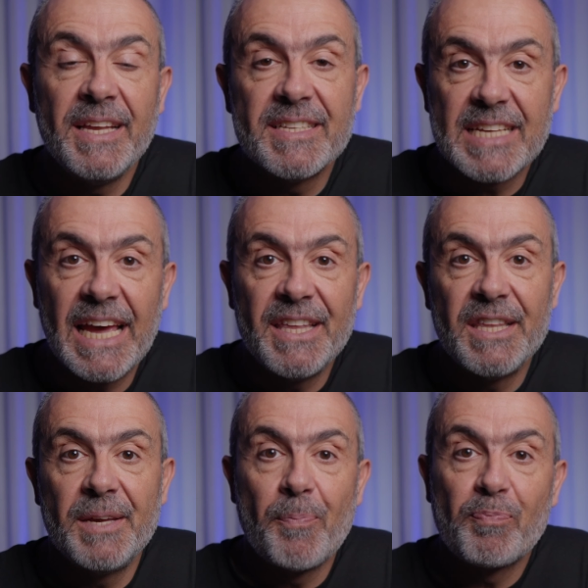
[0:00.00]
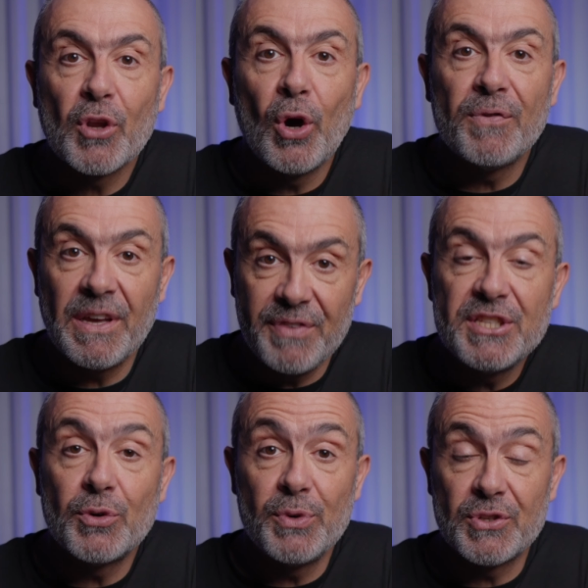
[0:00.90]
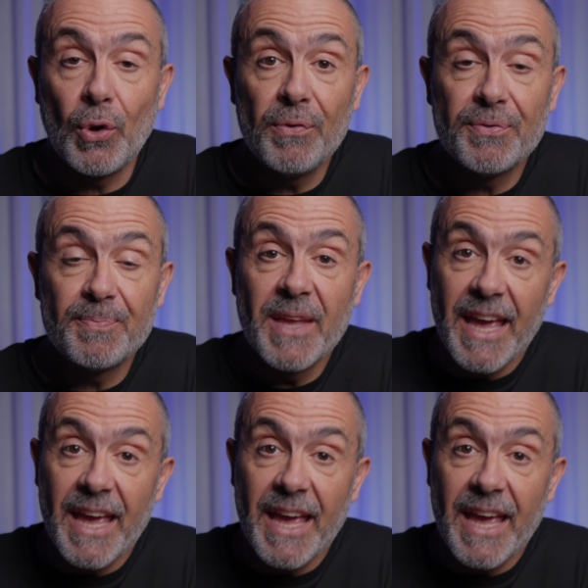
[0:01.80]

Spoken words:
inside of DaVinci Resolve.